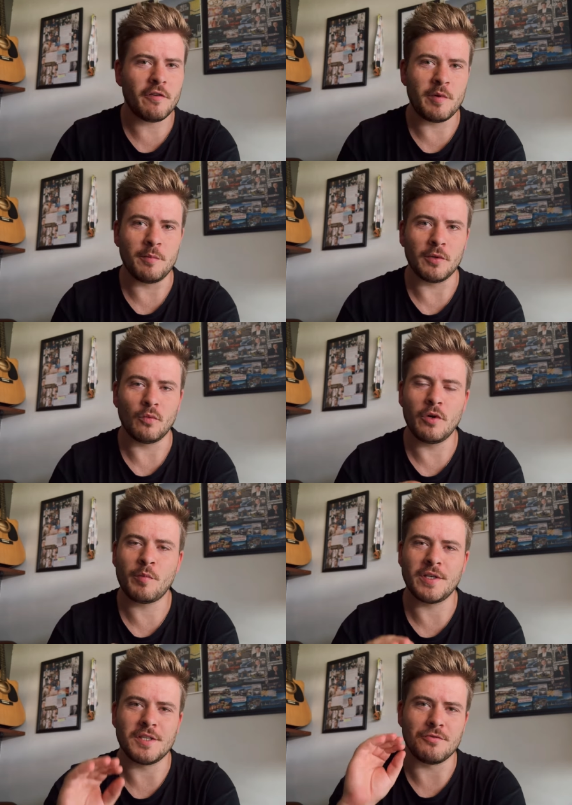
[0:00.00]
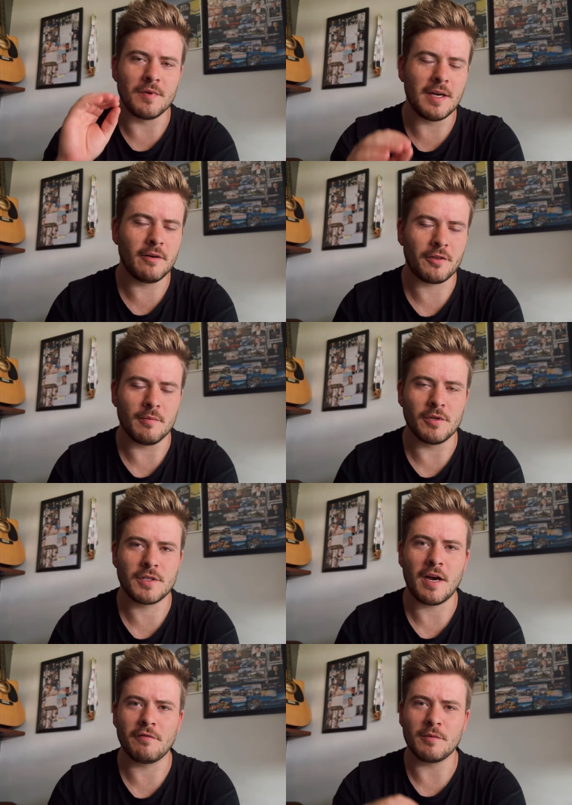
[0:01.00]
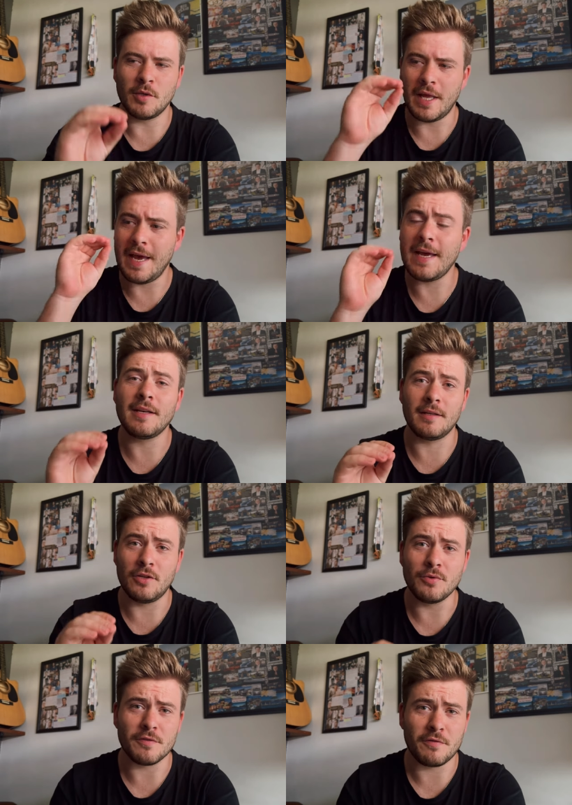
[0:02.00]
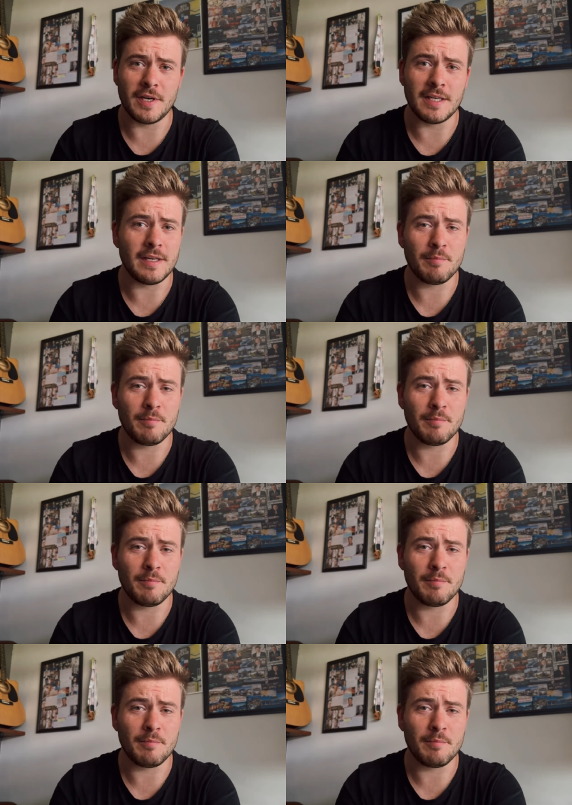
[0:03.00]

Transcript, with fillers: of people, WordPress is really not the most comfortable and user-friendly